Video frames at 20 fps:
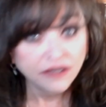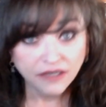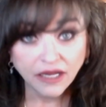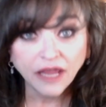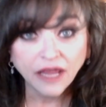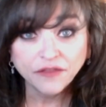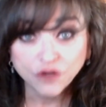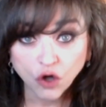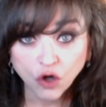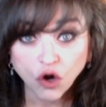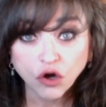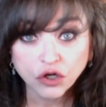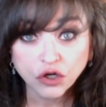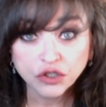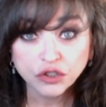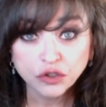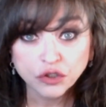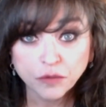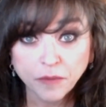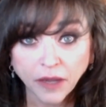And they're
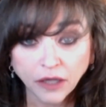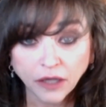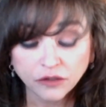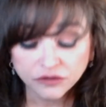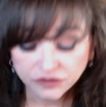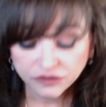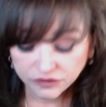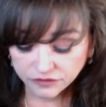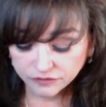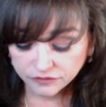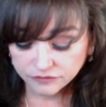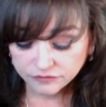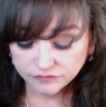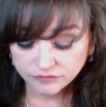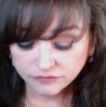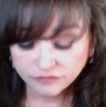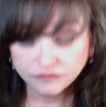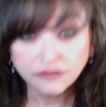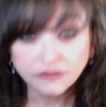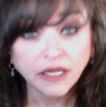argued about.
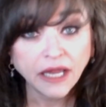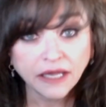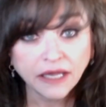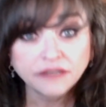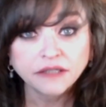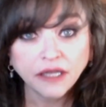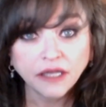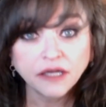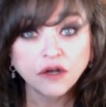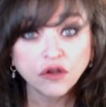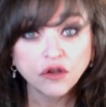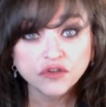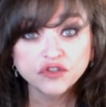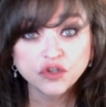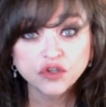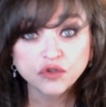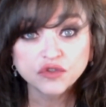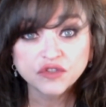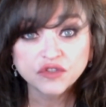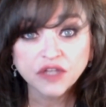And
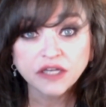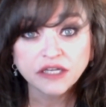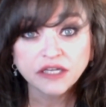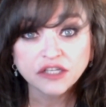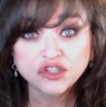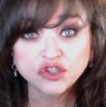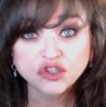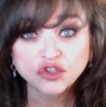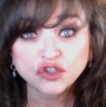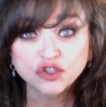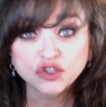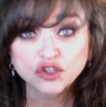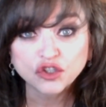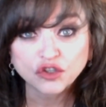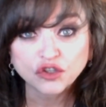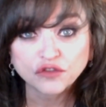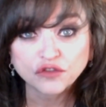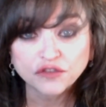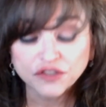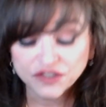also Sunday church
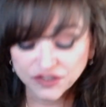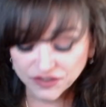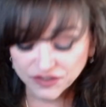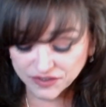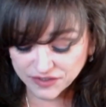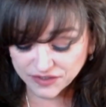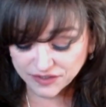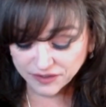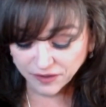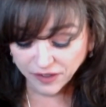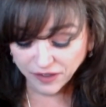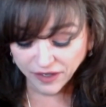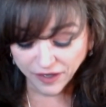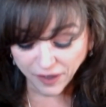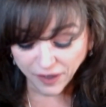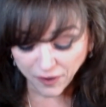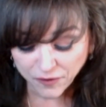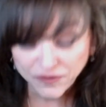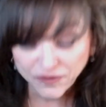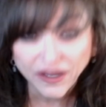services.
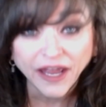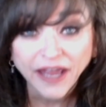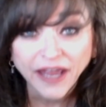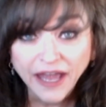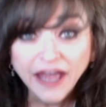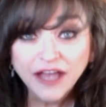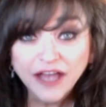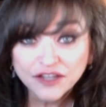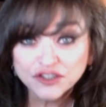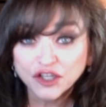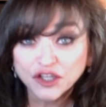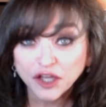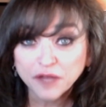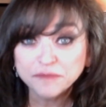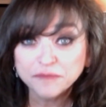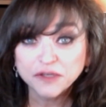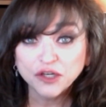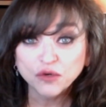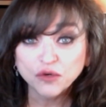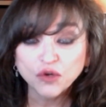Okay, so
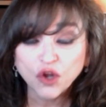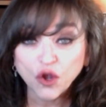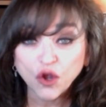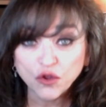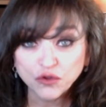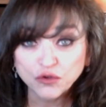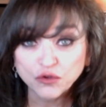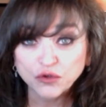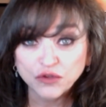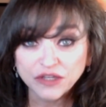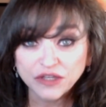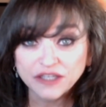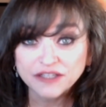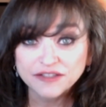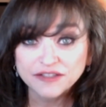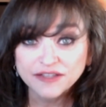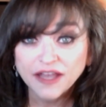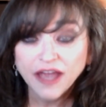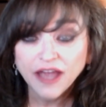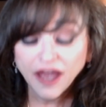I'm going to go through
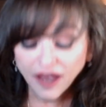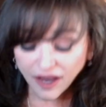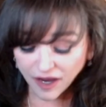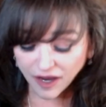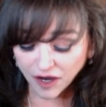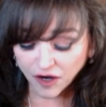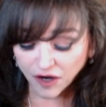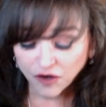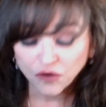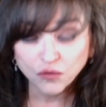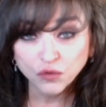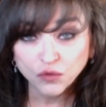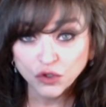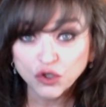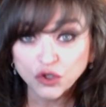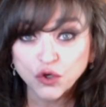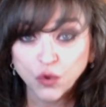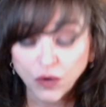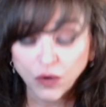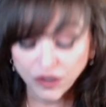these
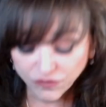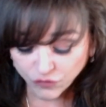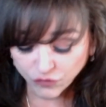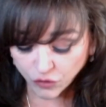real quick